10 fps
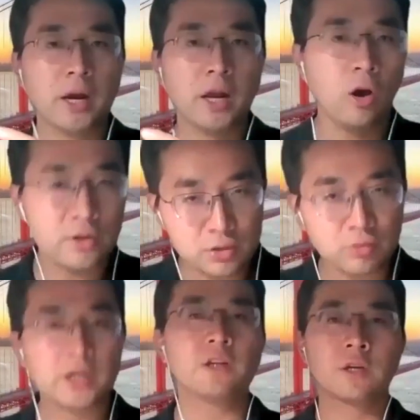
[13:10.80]
but also
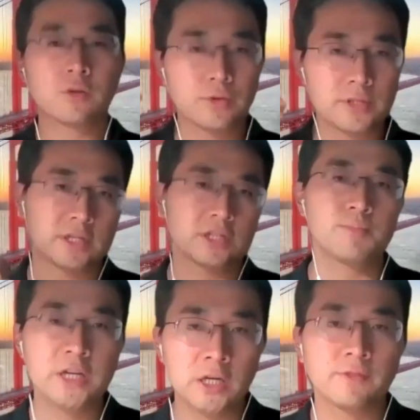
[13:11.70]
can increase the
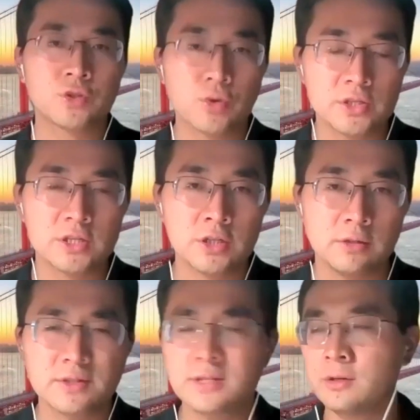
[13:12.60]
speed of the
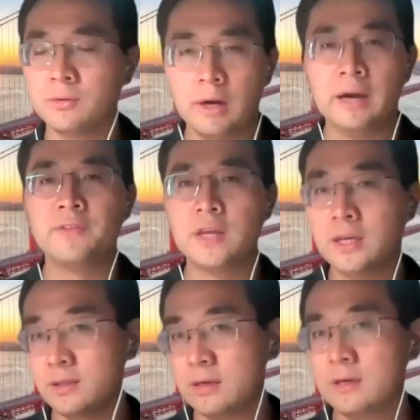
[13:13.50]
transition. So I
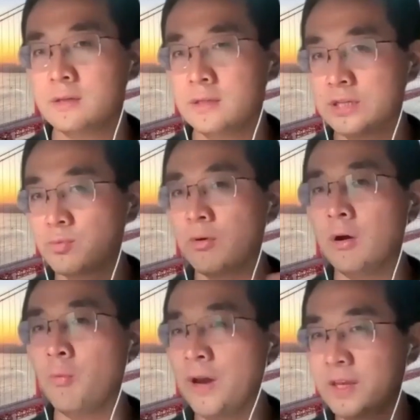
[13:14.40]
think that's
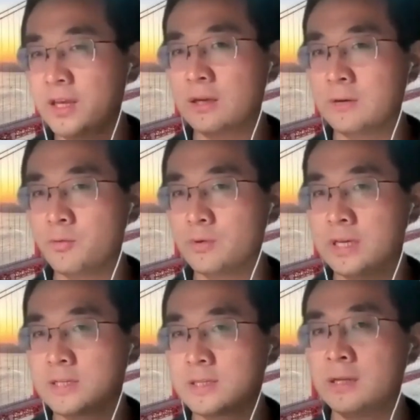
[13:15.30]

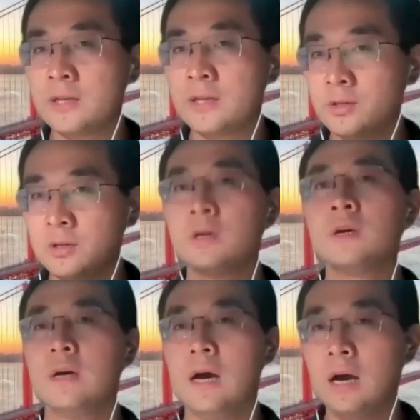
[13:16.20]
that's another
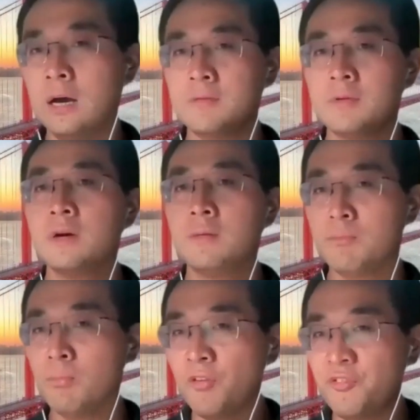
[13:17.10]

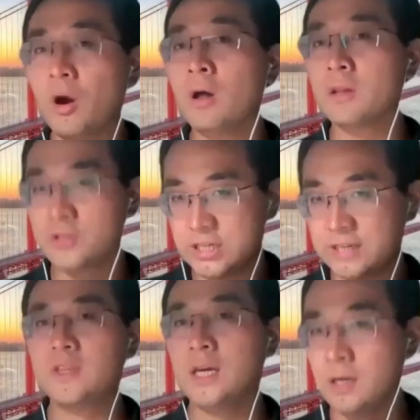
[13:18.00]
morphology
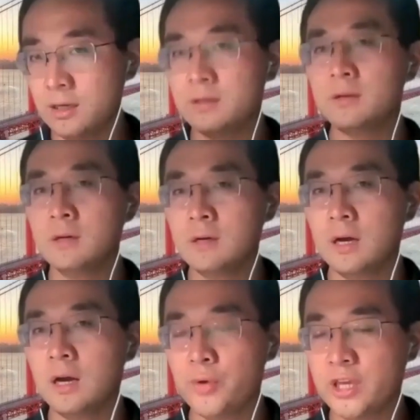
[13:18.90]
thing
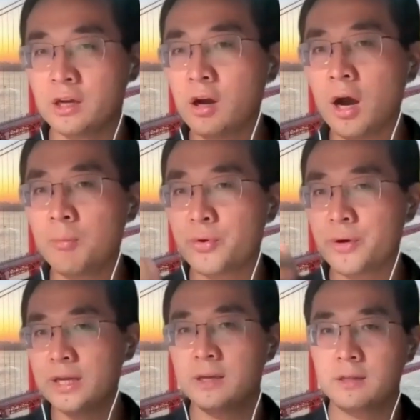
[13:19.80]
we
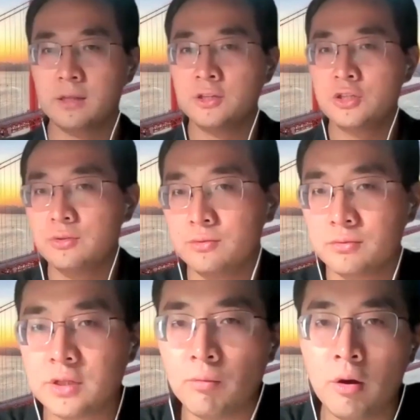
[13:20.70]
incorporating
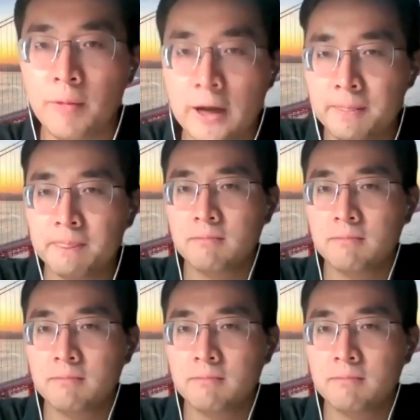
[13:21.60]
into the robot.